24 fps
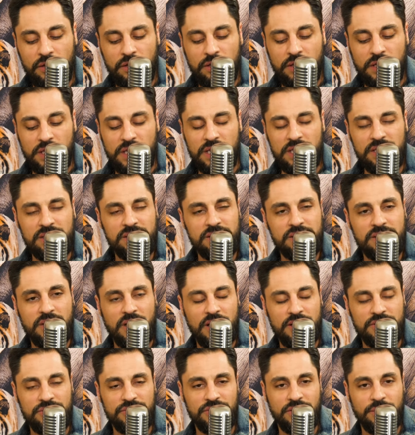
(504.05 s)
he's
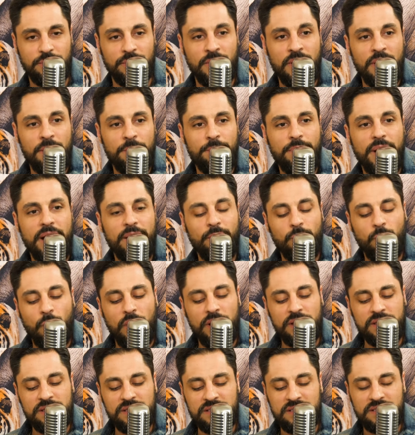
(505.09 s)
touching, by
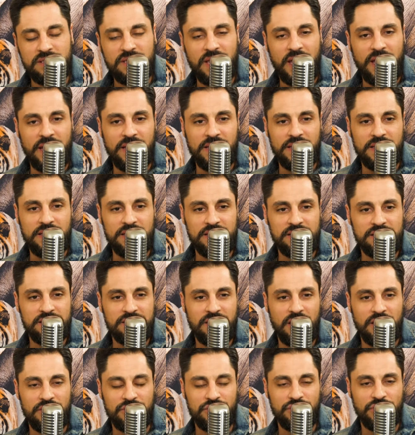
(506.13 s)
one state, he's
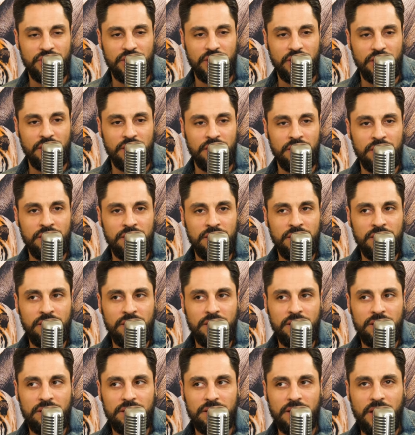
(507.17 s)
touching,
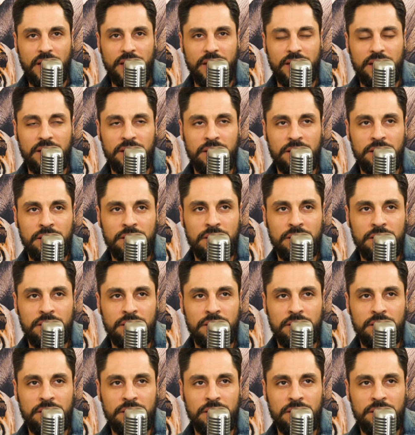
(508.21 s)
like,